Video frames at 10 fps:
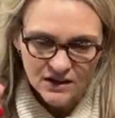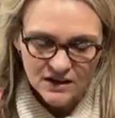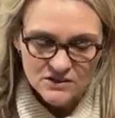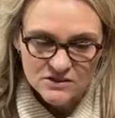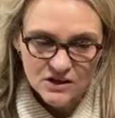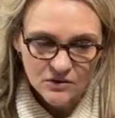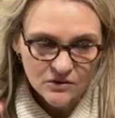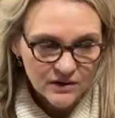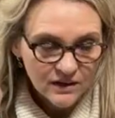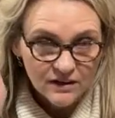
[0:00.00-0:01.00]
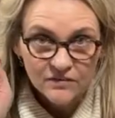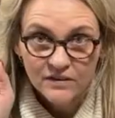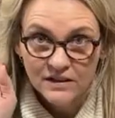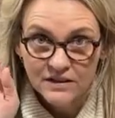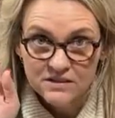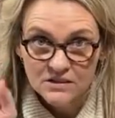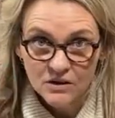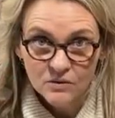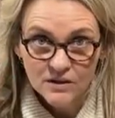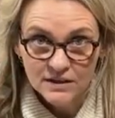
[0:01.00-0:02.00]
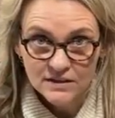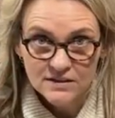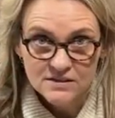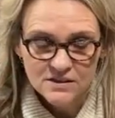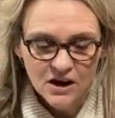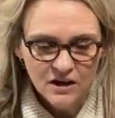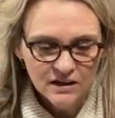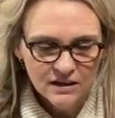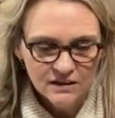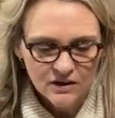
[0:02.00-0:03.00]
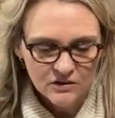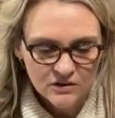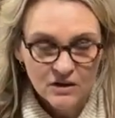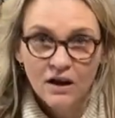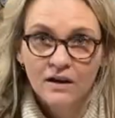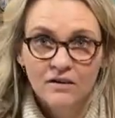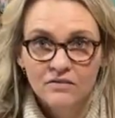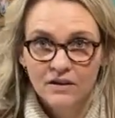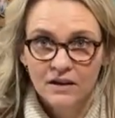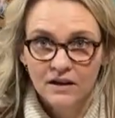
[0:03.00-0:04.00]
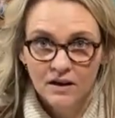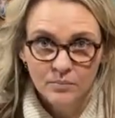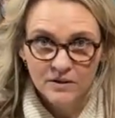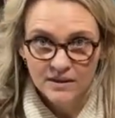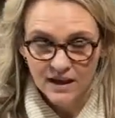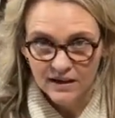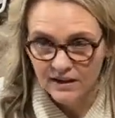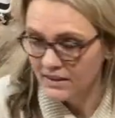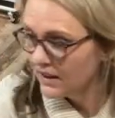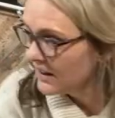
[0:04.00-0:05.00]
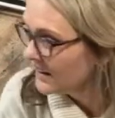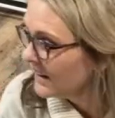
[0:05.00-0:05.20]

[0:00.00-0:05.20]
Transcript: So if it is going in the stocking though, you're not going to fill it up with anything.